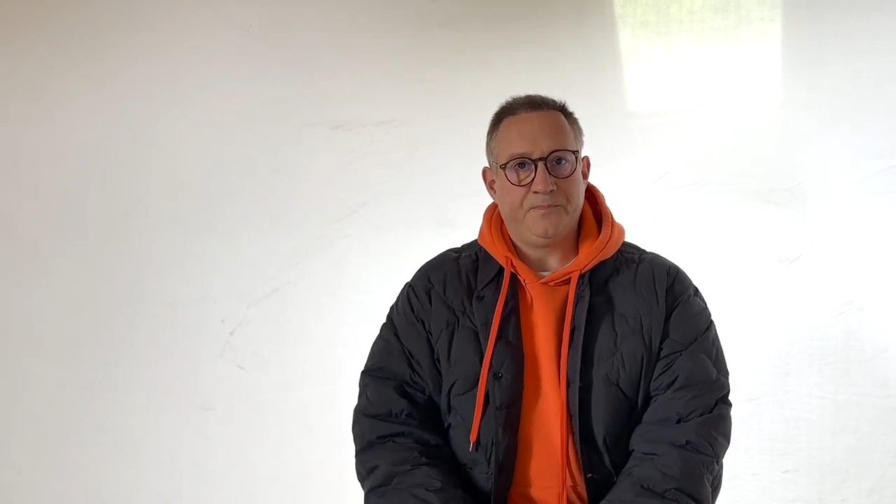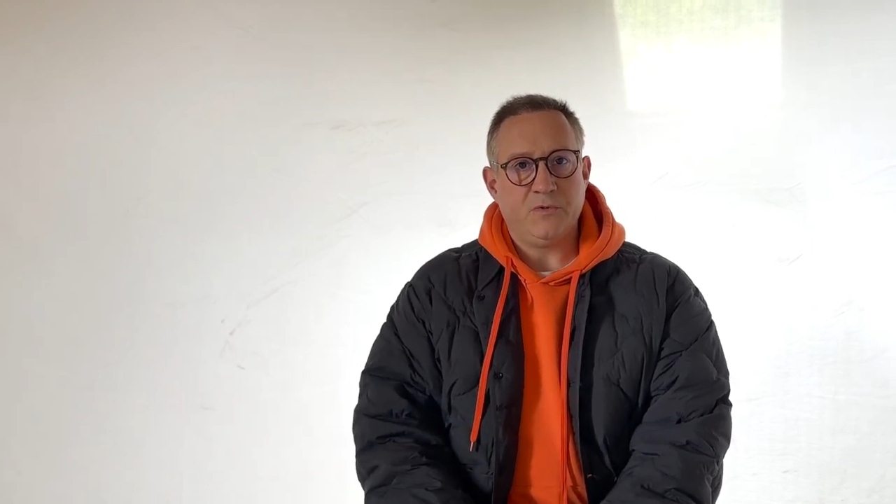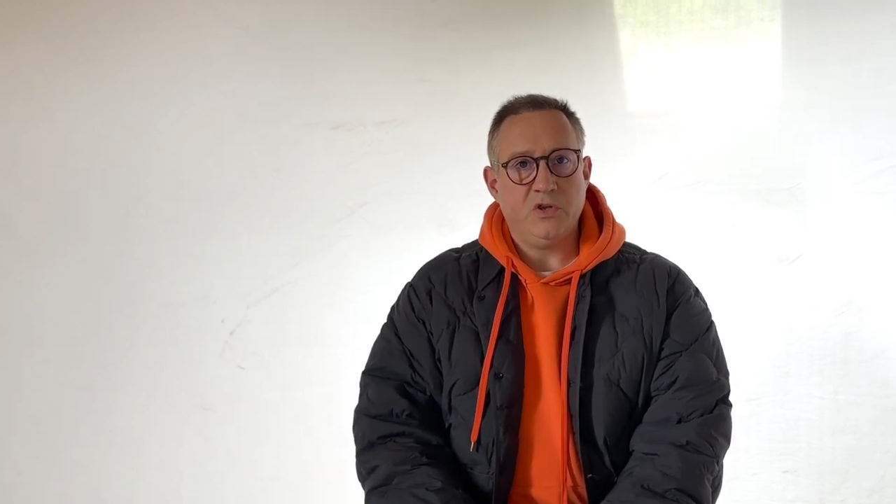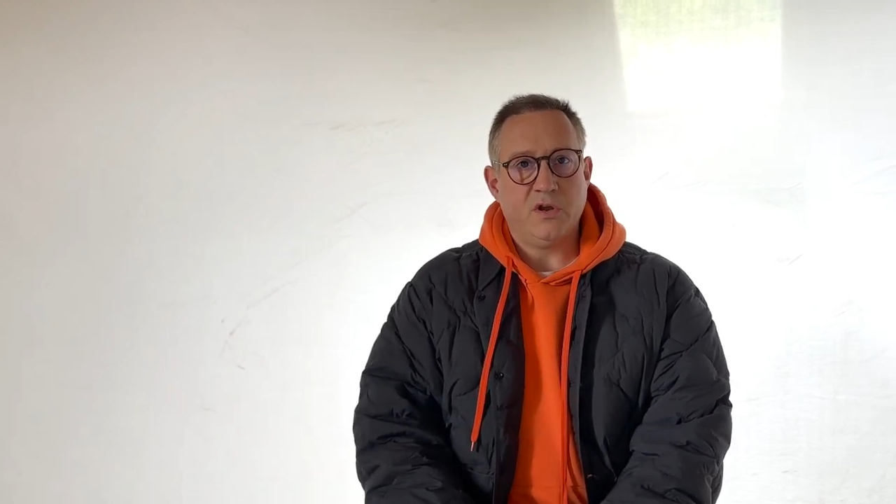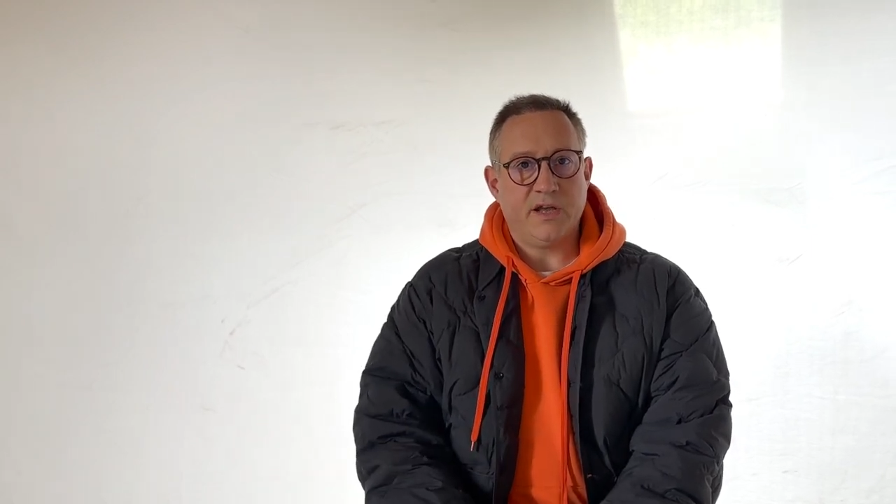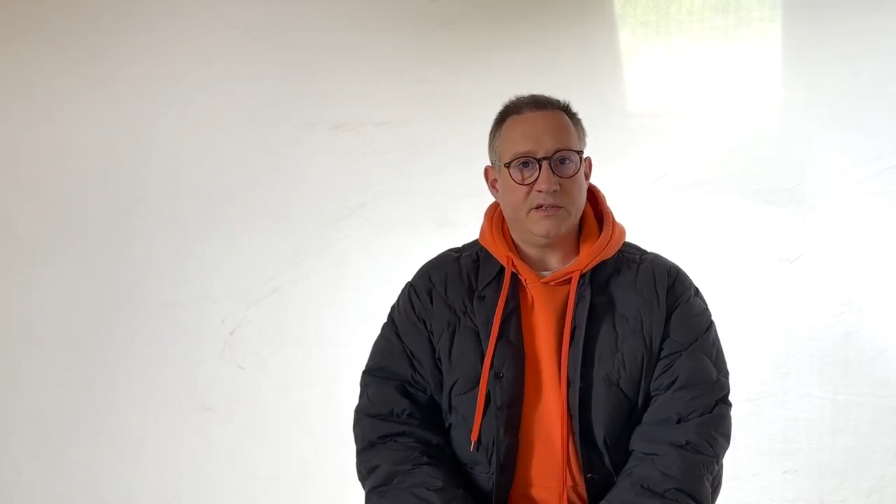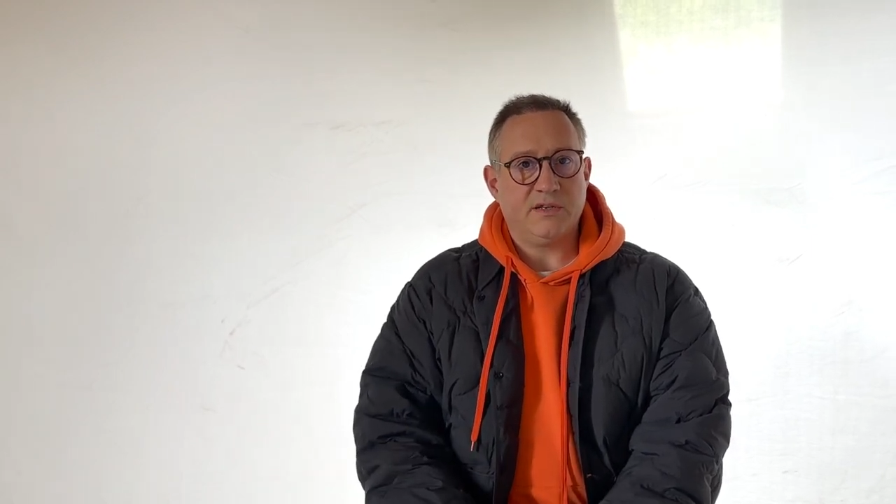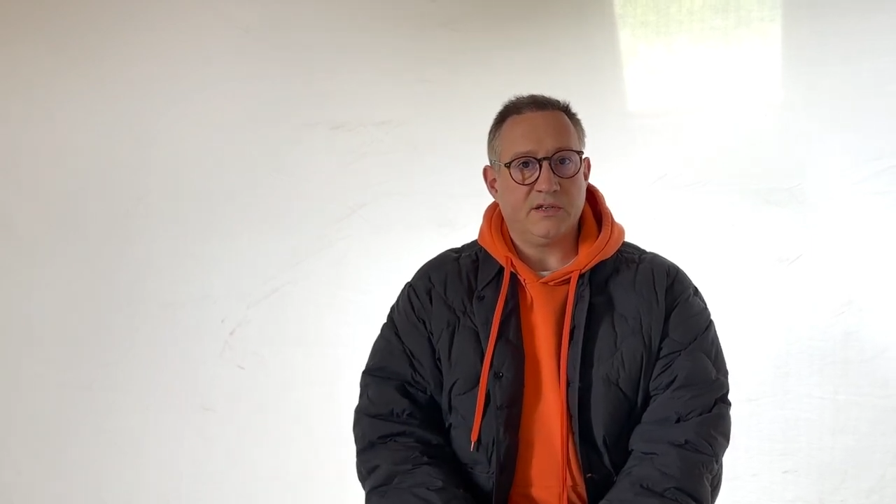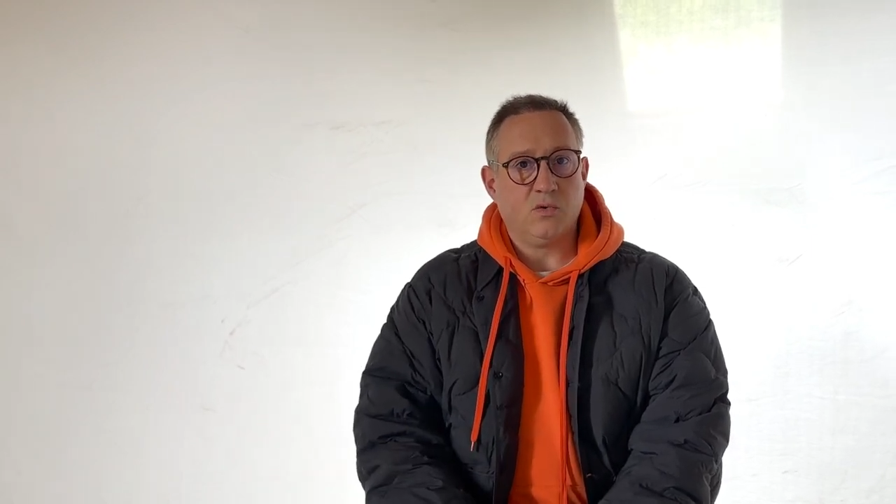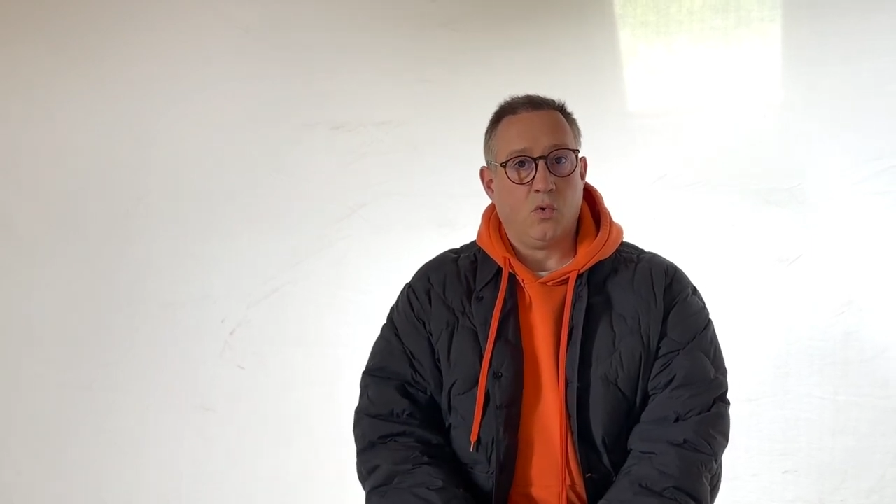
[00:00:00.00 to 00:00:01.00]
unites
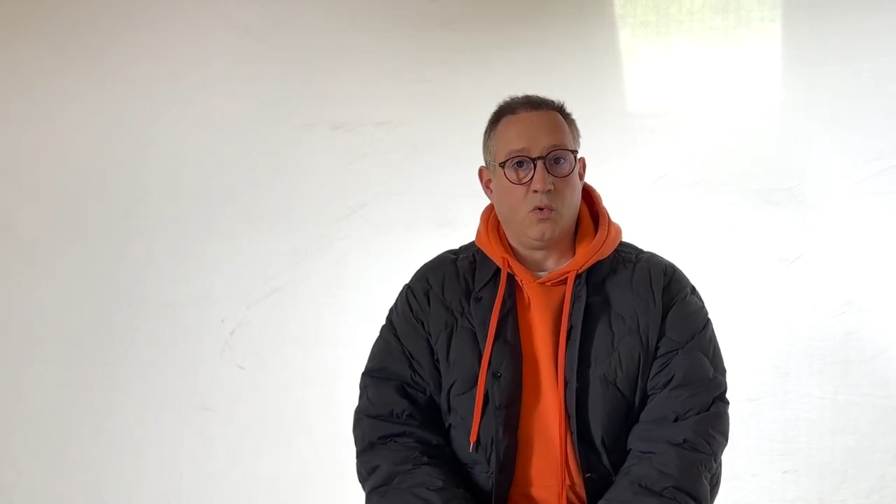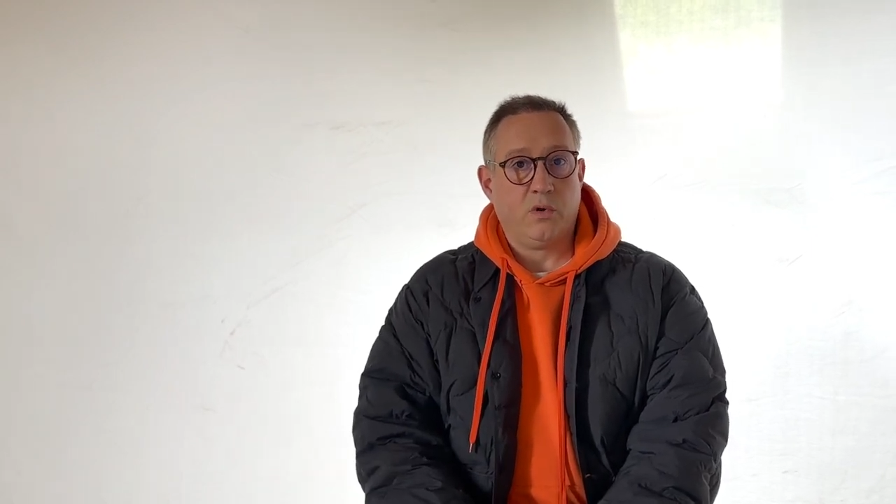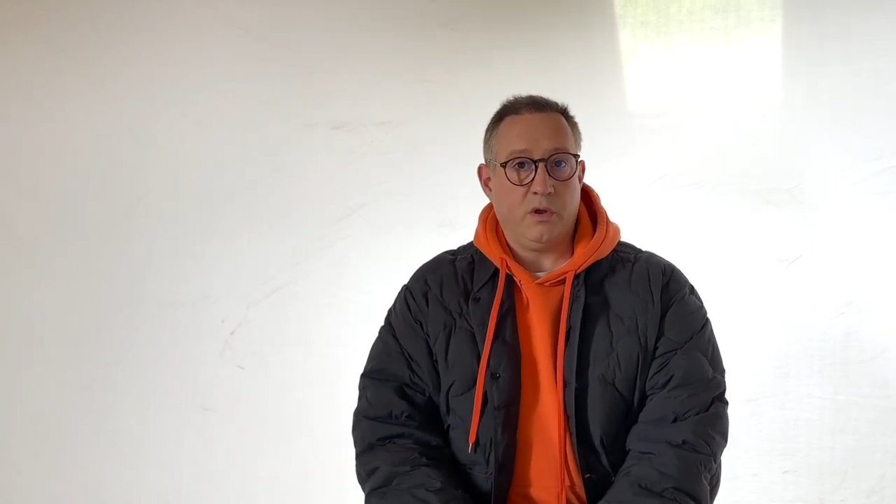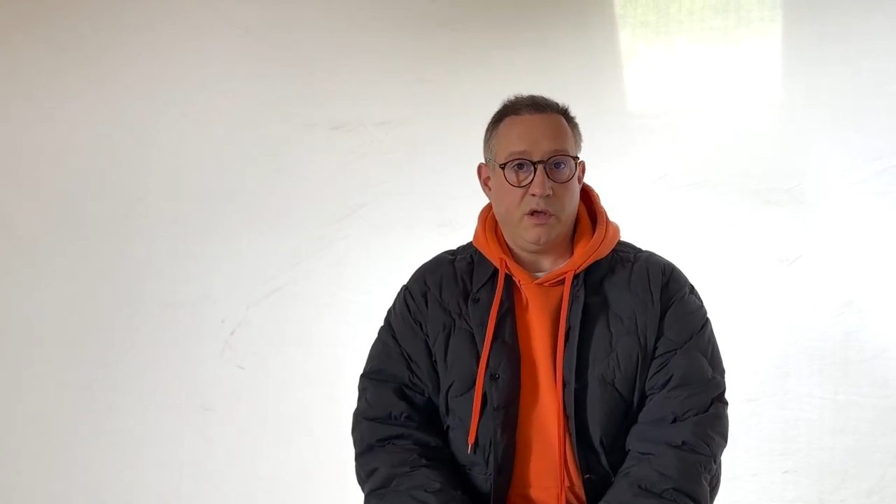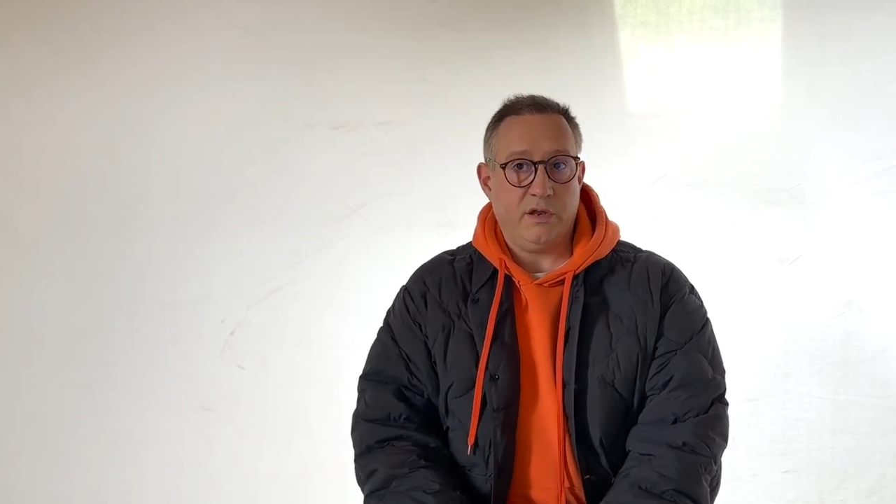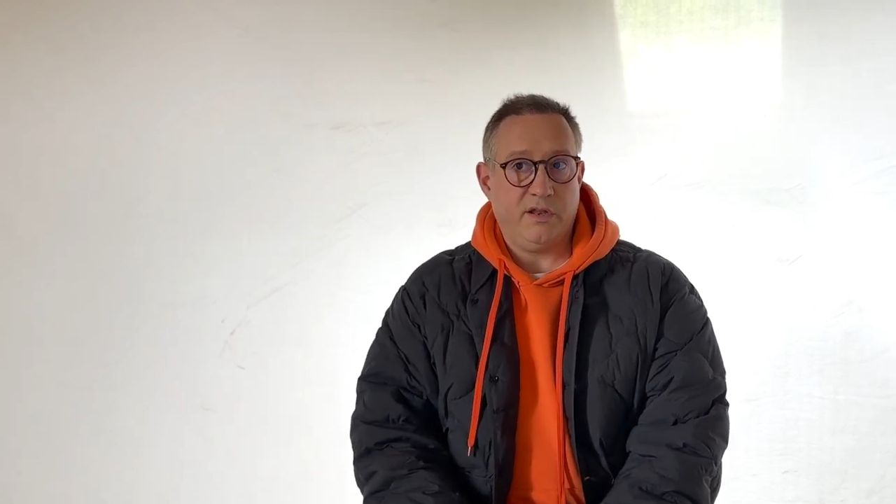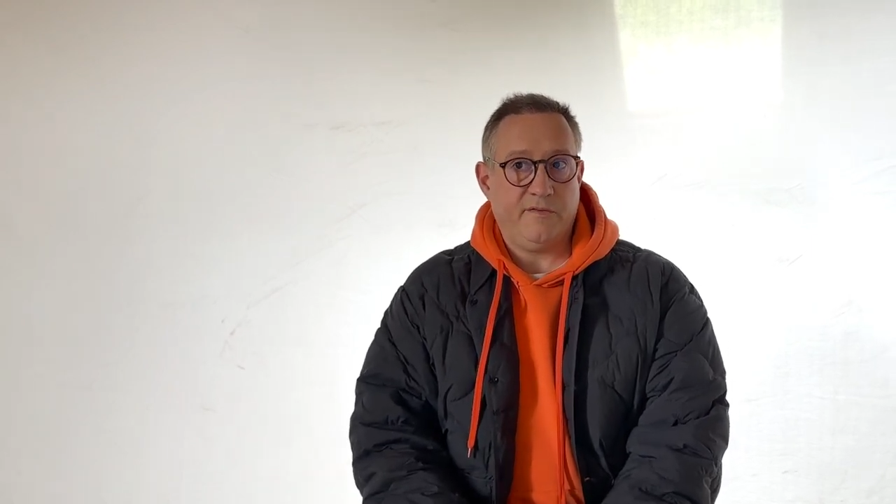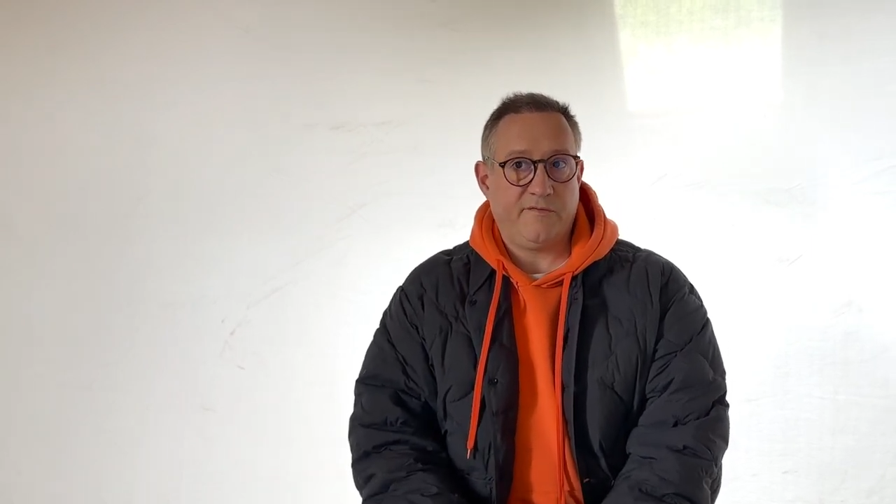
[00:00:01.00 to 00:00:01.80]
us all, and in